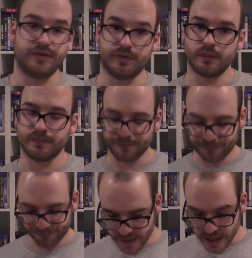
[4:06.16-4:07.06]
the film.
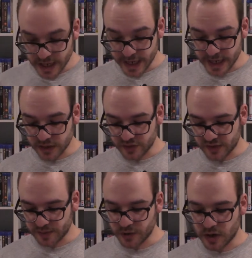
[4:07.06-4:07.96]
English
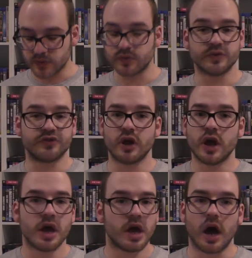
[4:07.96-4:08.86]
subtitles, which
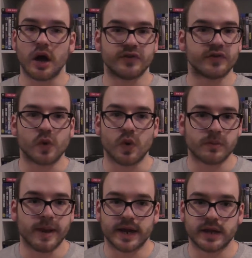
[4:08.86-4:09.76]
are just
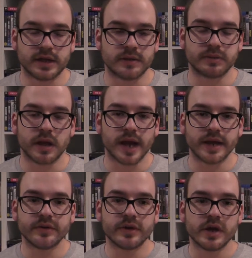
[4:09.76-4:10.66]
automatically
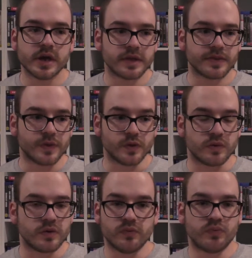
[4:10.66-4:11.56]
applied.
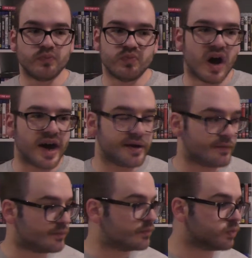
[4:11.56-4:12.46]

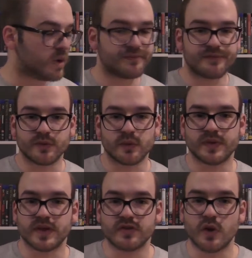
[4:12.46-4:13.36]
I went through
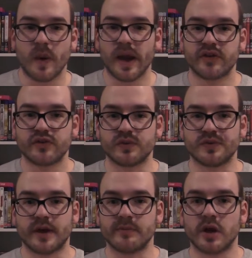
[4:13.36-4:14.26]
it, there's no actual
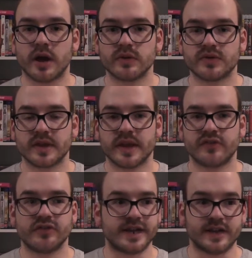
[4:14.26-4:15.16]
subtitle
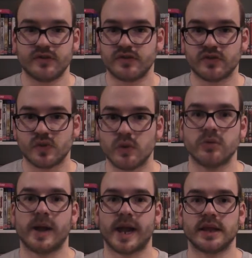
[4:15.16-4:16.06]
selection, it's just
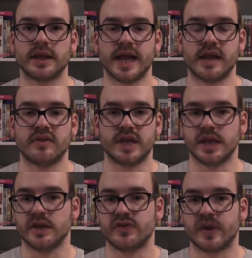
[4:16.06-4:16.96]
automatically has the
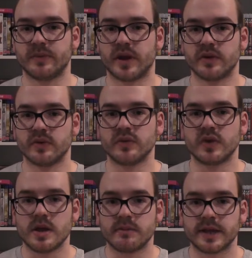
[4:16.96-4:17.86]
English subtitles
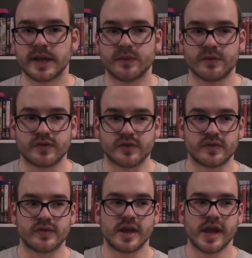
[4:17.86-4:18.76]
play, which
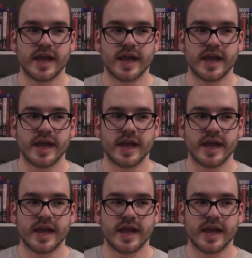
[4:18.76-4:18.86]
is